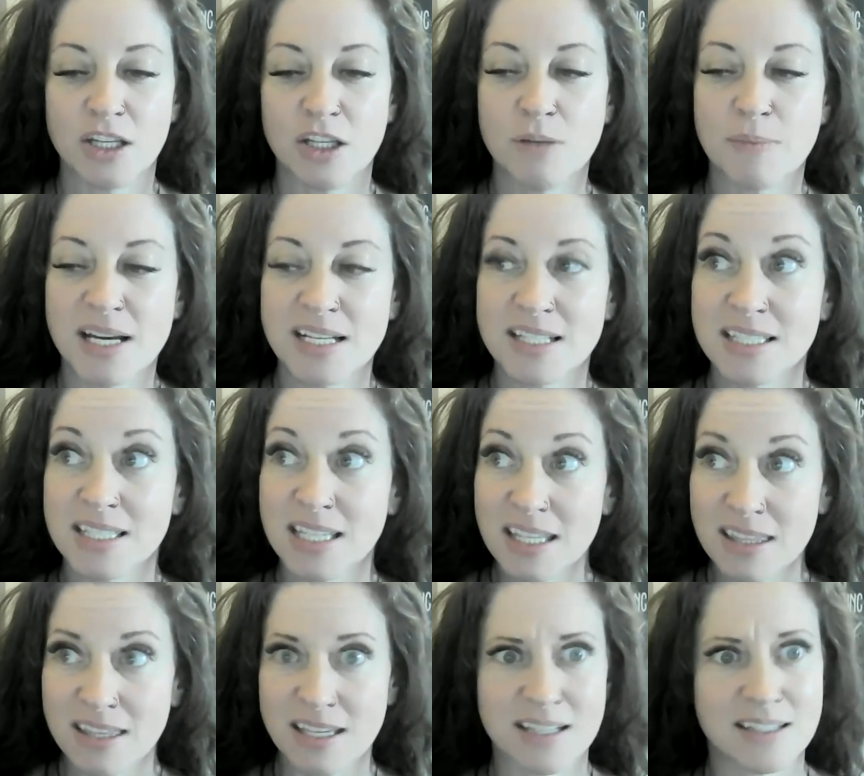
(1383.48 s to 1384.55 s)
And you might
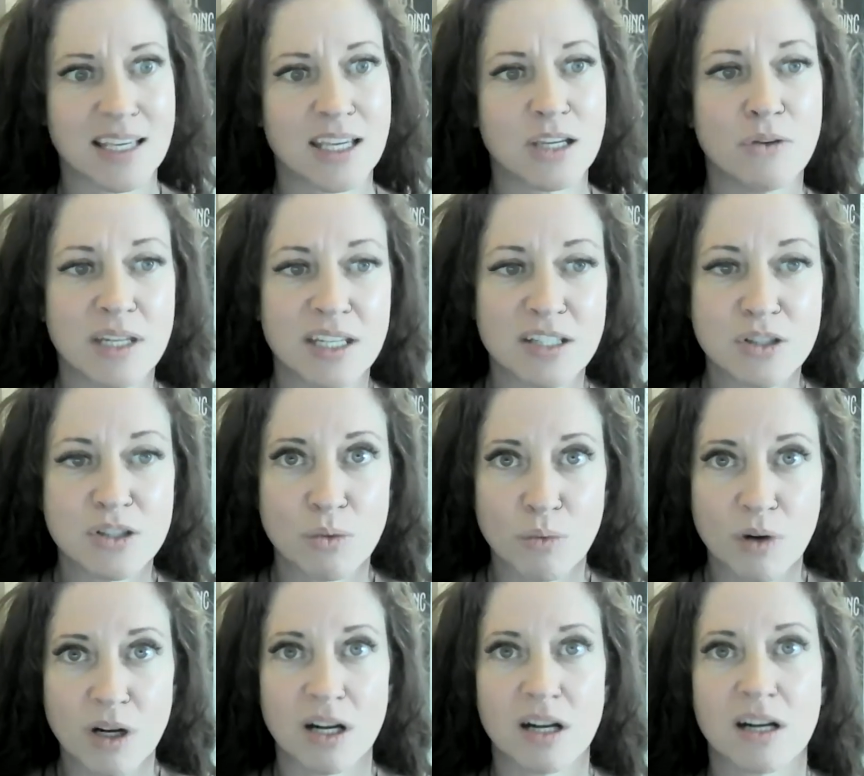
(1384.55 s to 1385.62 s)
see things that you need
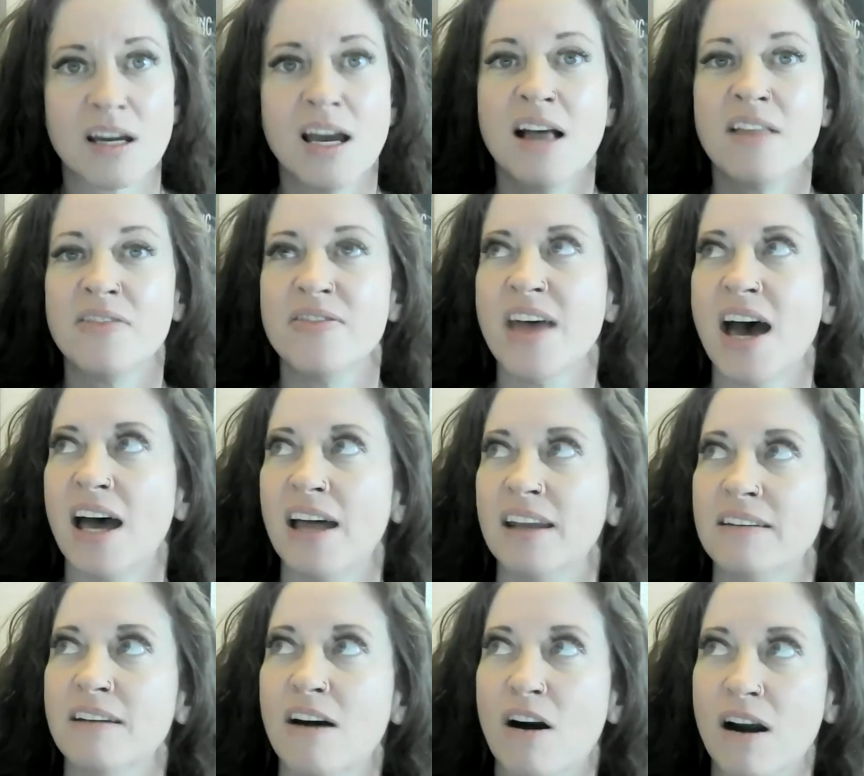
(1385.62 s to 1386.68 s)
to work
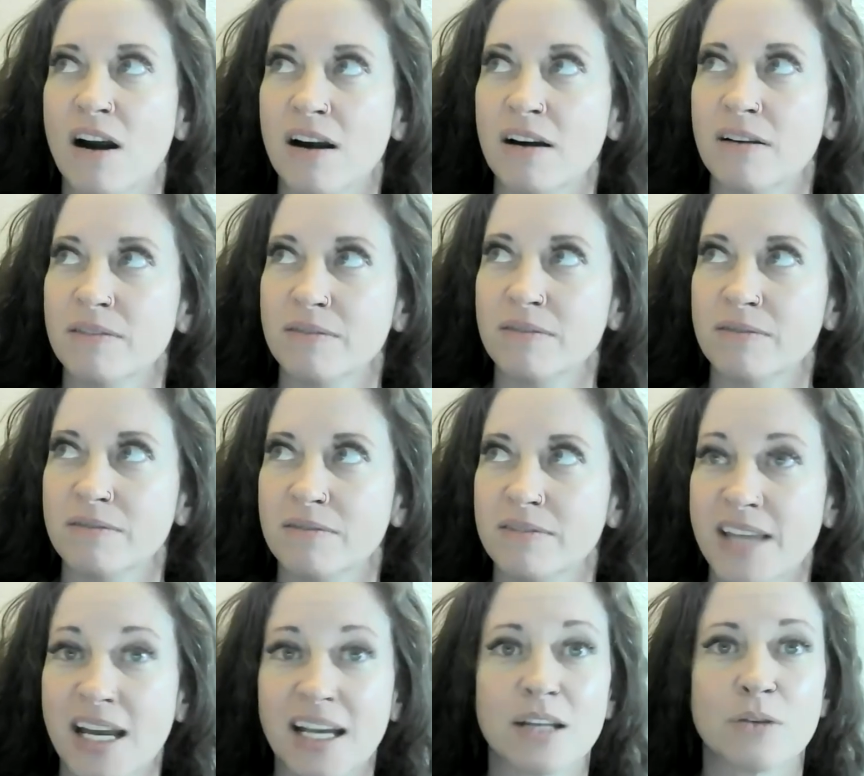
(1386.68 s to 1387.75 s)

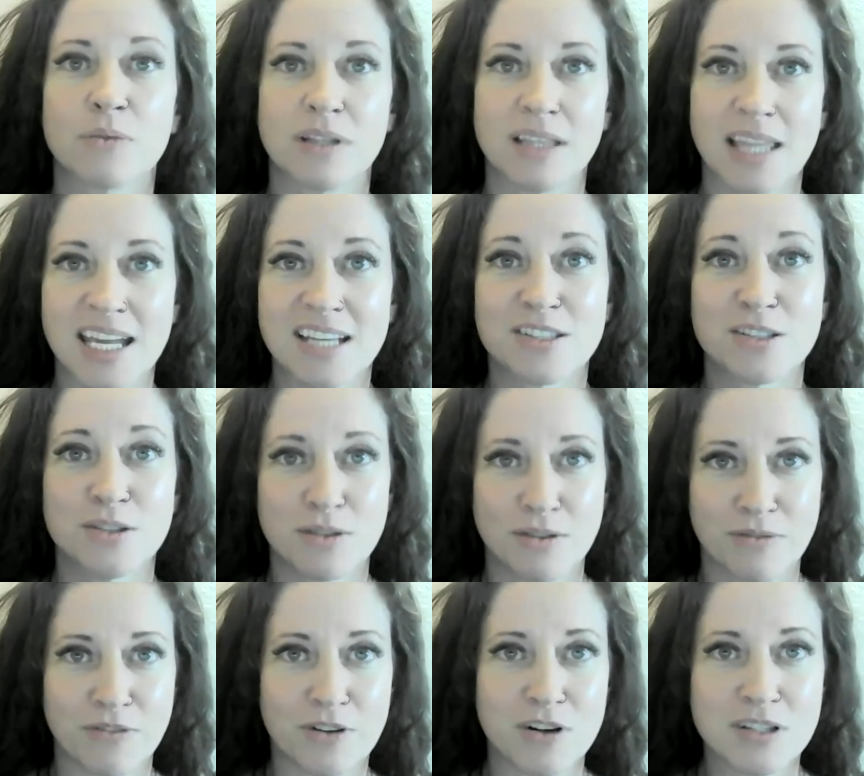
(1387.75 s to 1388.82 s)
that can relate
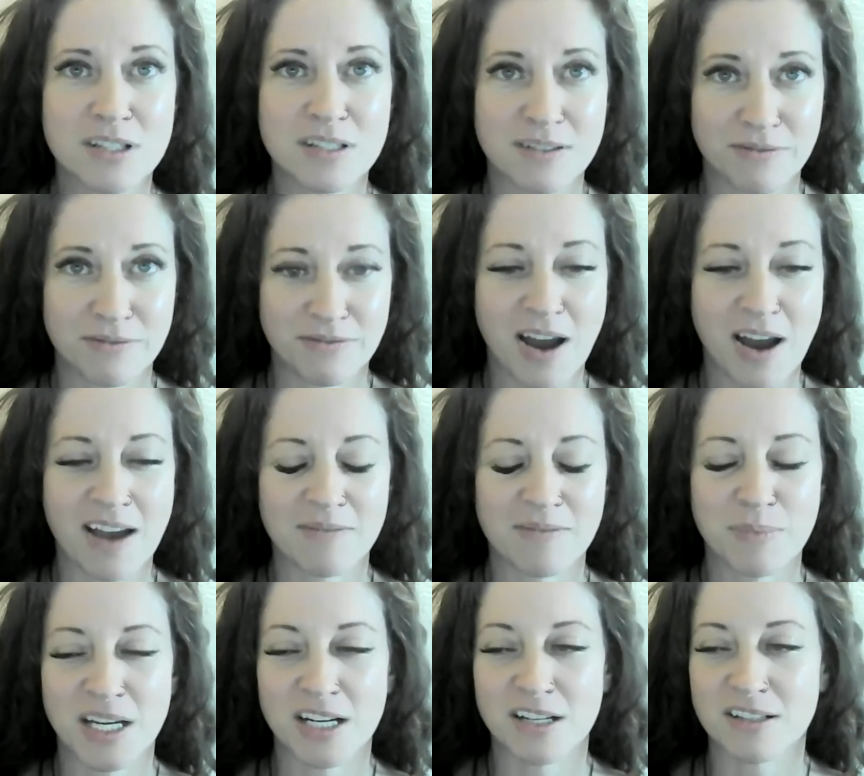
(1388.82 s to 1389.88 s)
to the first
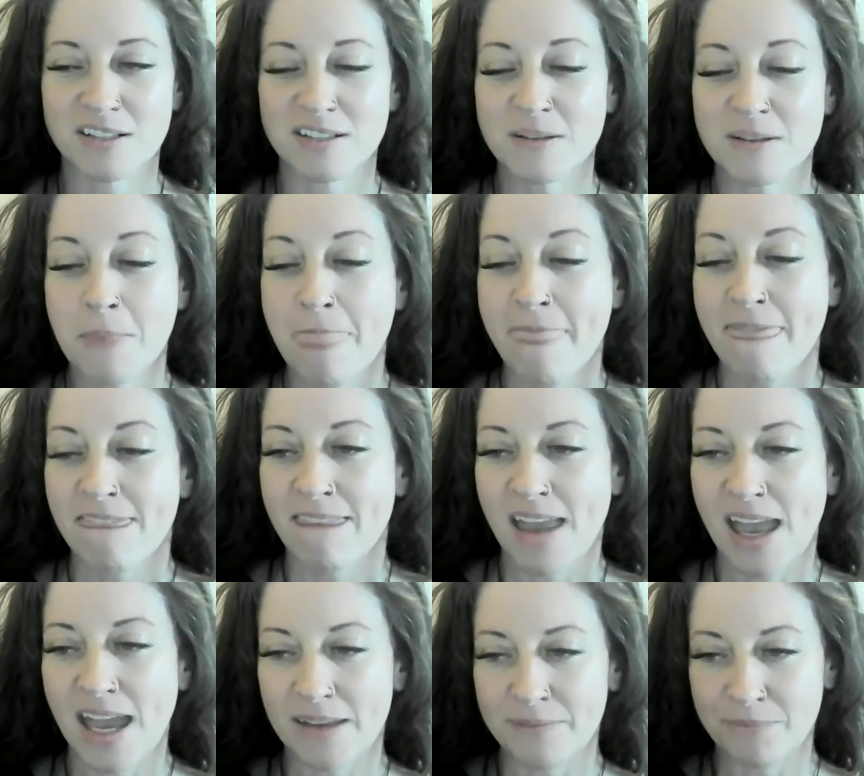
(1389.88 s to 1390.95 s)
five mirrors.
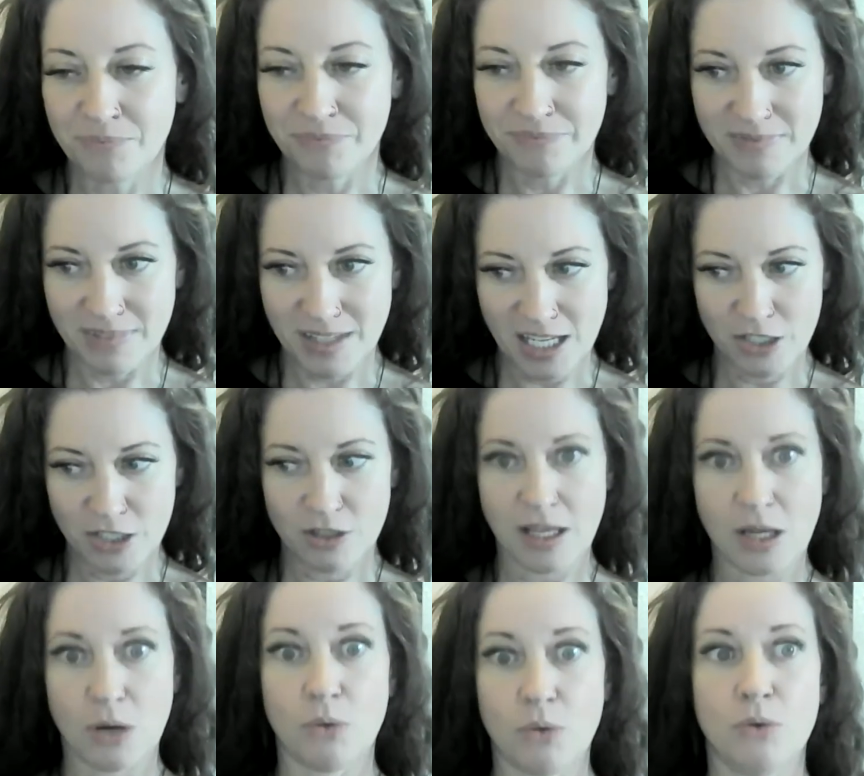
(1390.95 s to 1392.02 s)
And
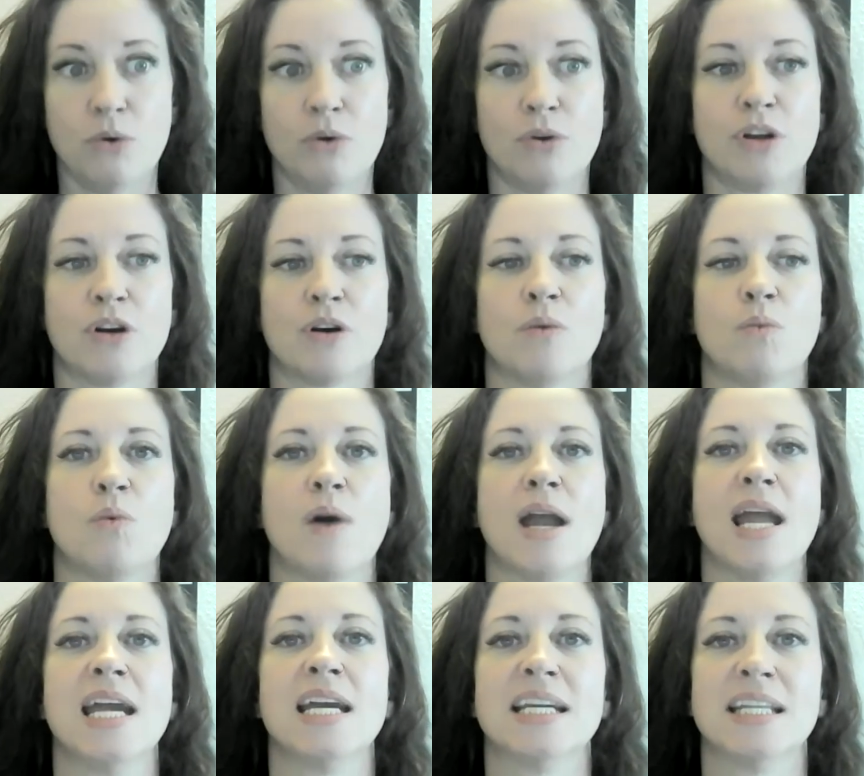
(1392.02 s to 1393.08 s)
you're like, oh, you're
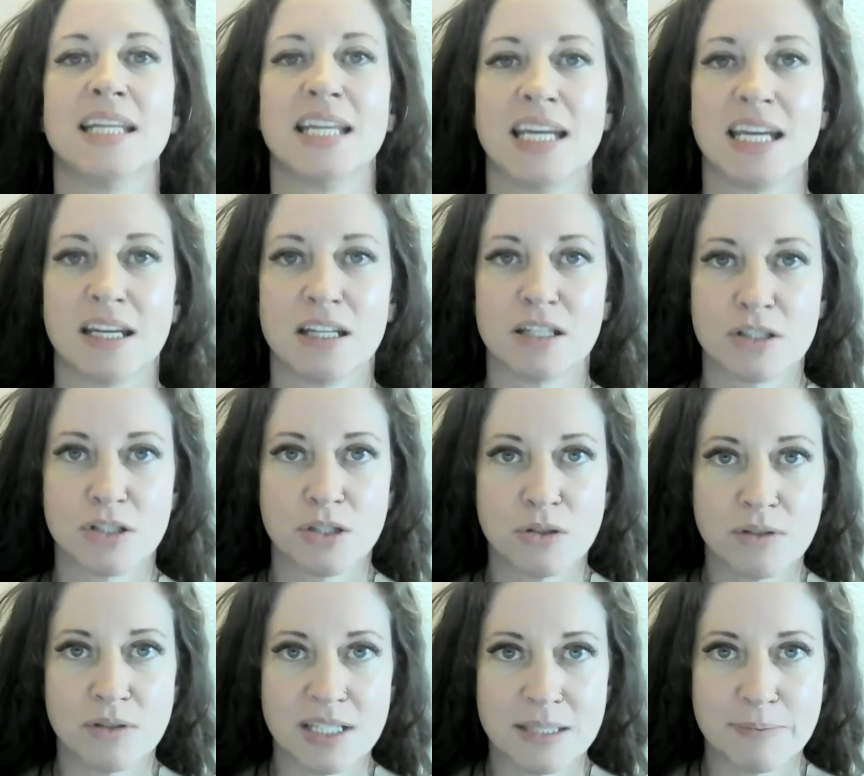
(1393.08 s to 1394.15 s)
awakening
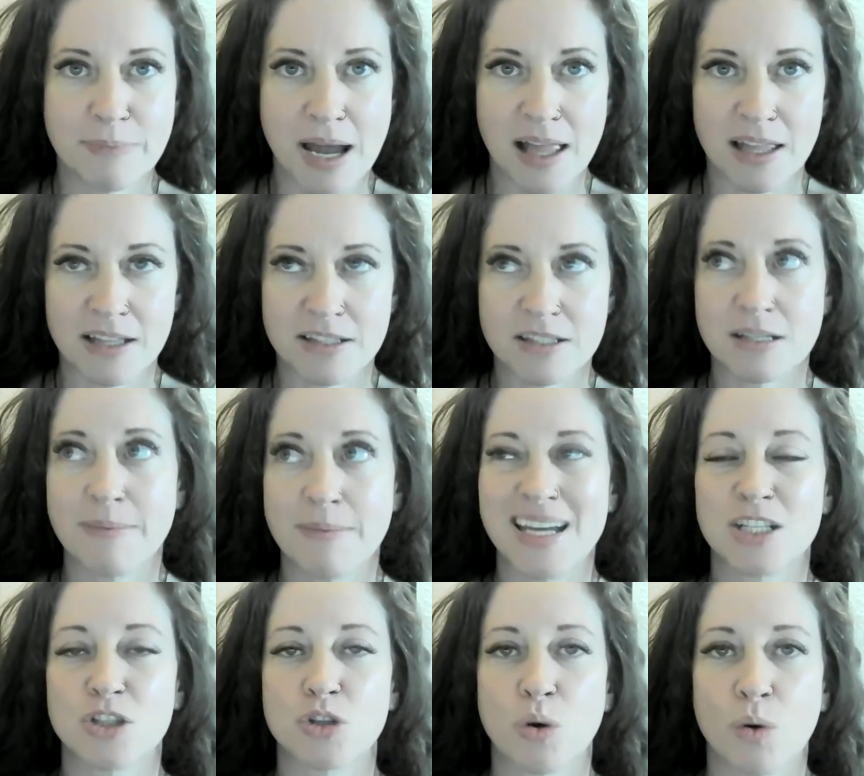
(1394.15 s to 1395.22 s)
to this balance
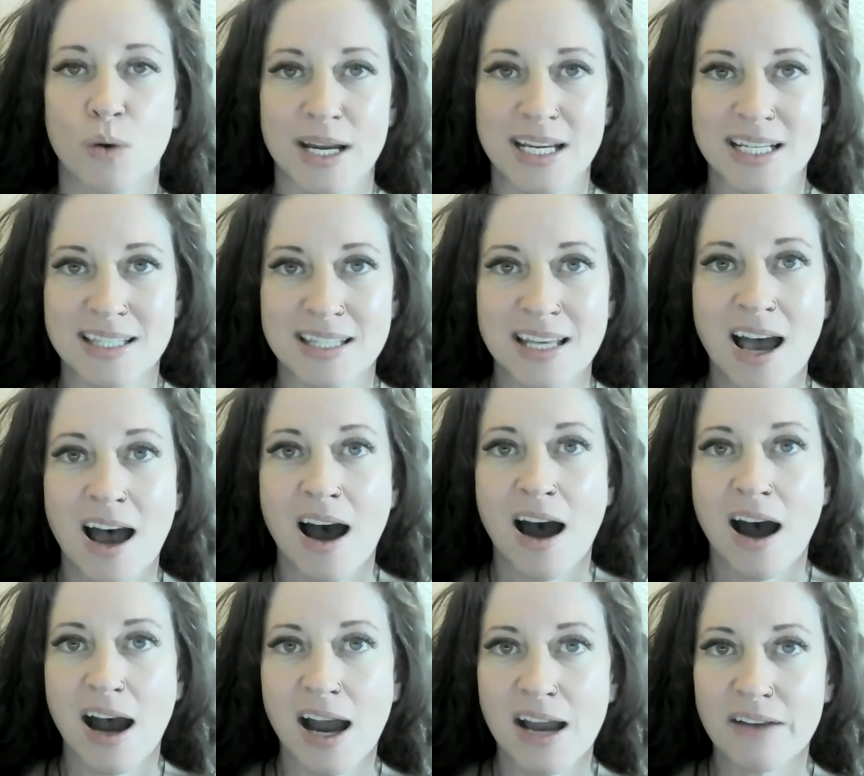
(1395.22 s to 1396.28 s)
to make choice.